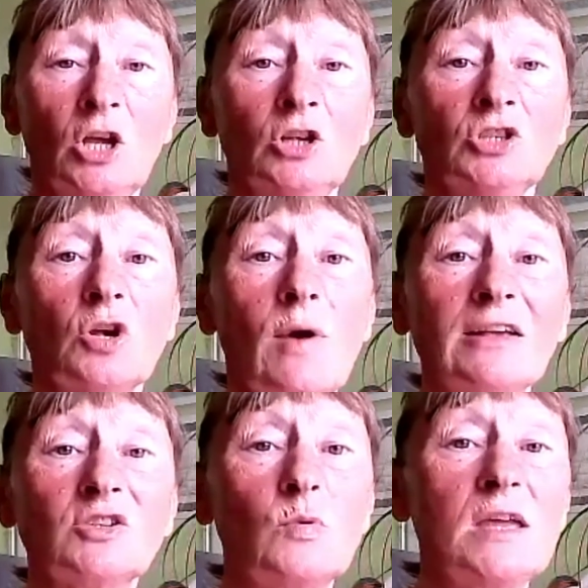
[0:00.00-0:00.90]
So
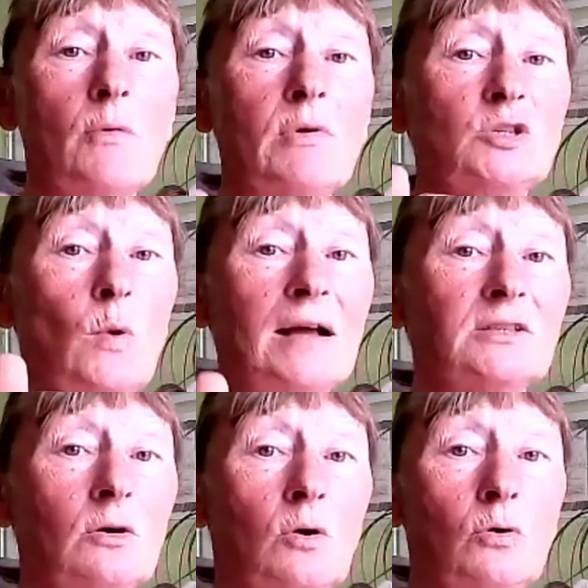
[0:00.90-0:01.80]
as we go into
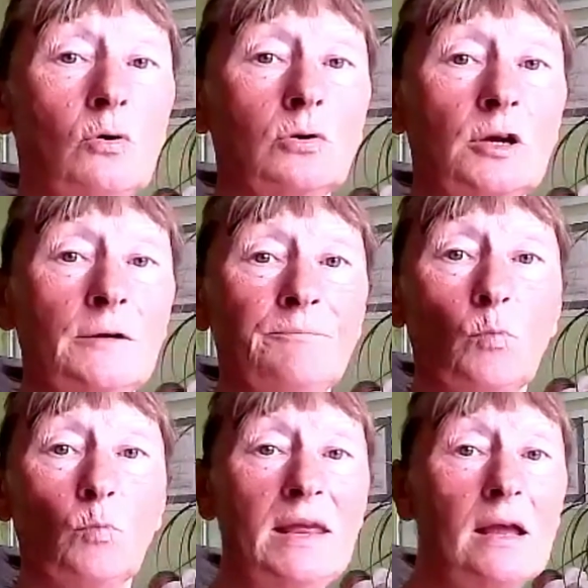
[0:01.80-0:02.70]
adulthood,
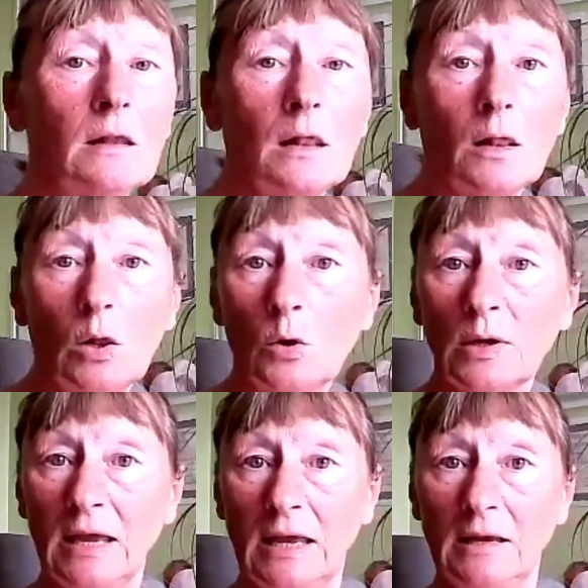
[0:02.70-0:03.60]
we are
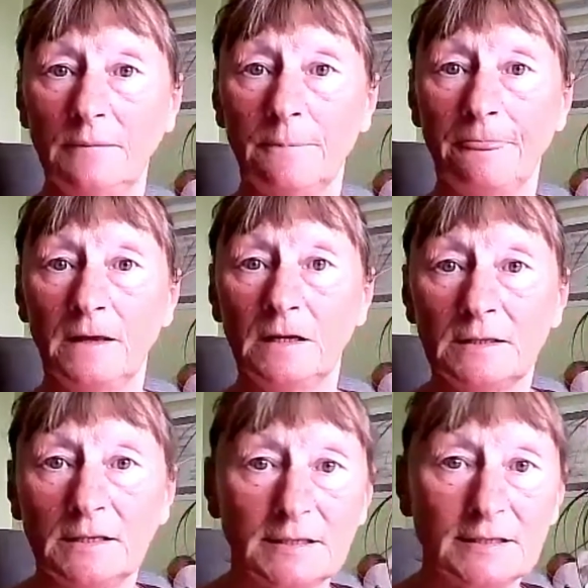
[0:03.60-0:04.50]
looking
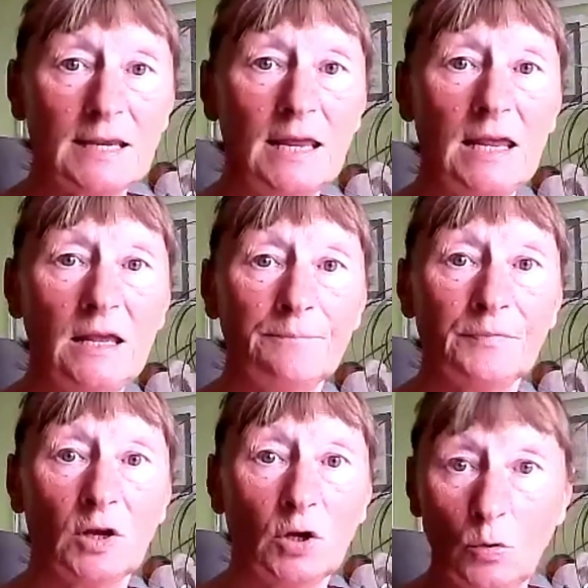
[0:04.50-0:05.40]
to see
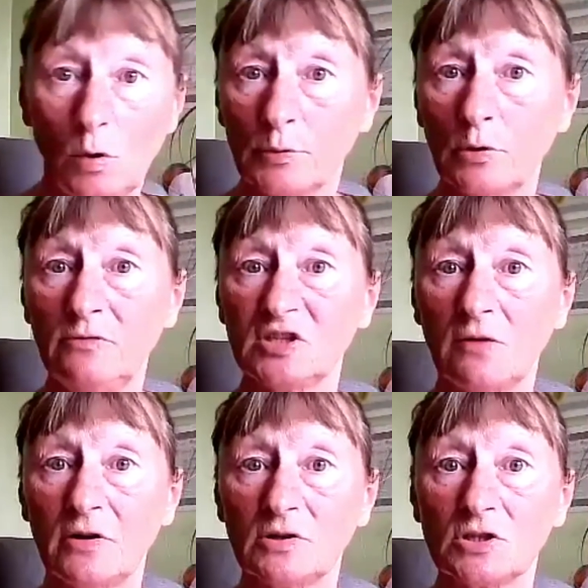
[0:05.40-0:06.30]
who approves
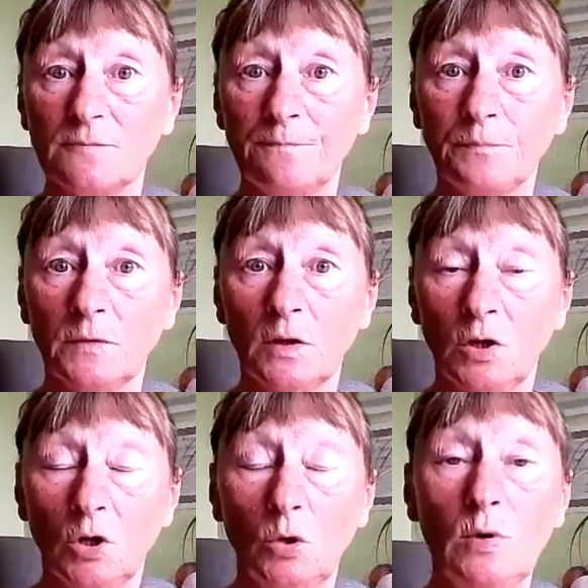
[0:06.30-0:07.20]
of us.
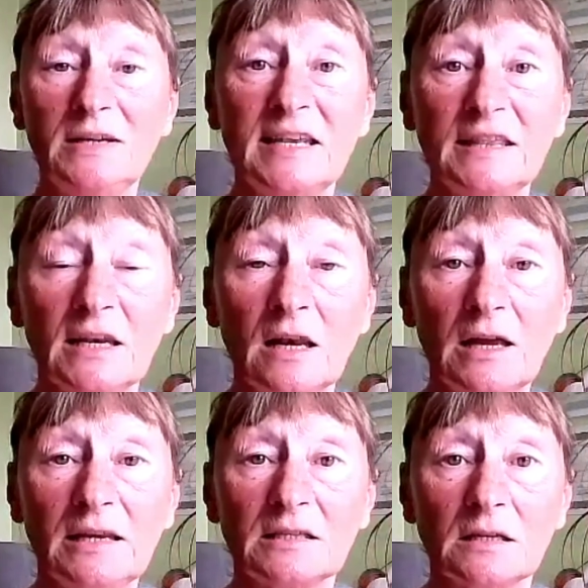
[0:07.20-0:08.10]
Who is it that
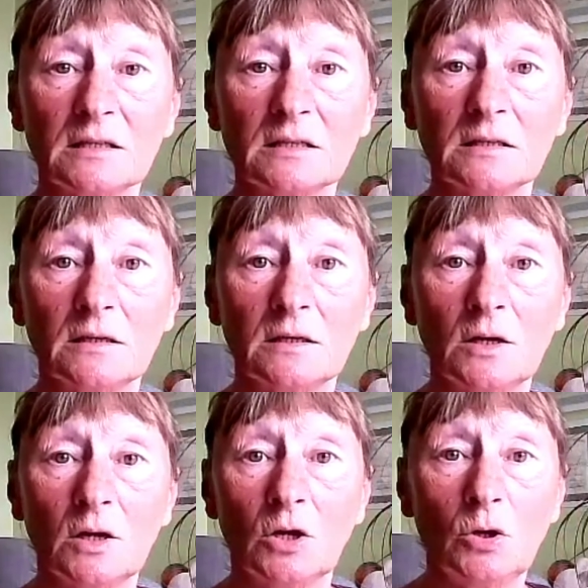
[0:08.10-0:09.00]
likes us?
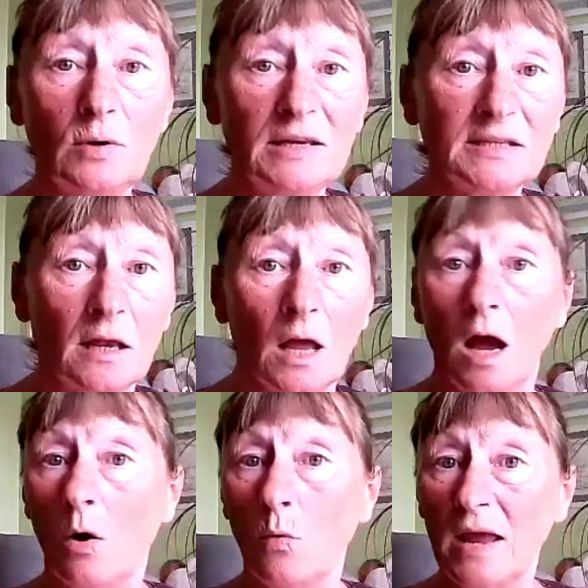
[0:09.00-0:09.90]
Who is it?
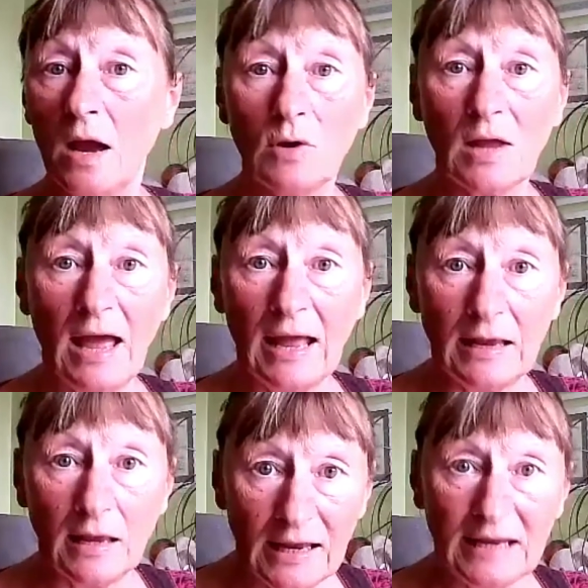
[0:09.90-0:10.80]
Are we
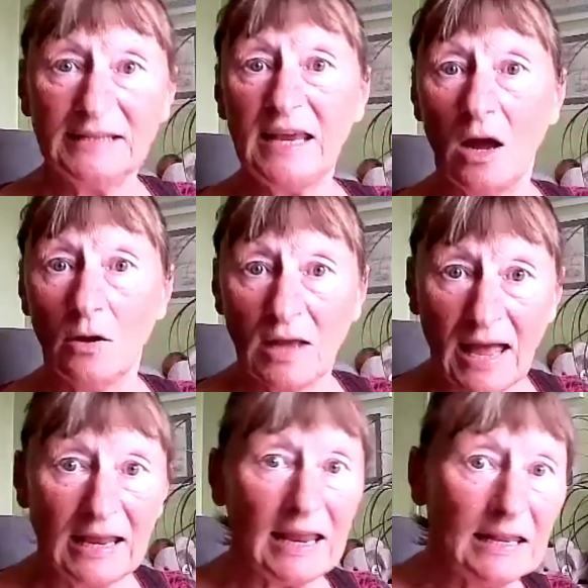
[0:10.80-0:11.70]
okay? Is it
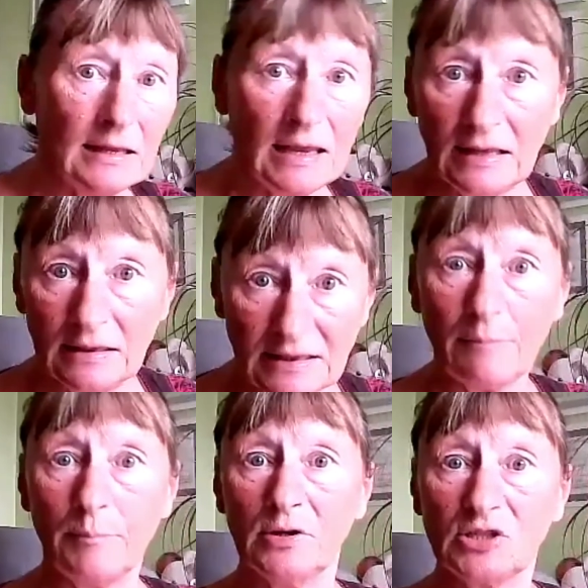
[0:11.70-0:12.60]
okay? In
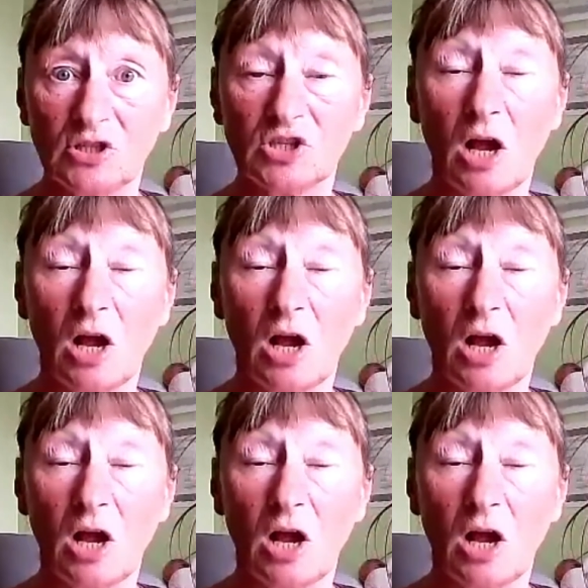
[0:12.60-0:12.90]
that person's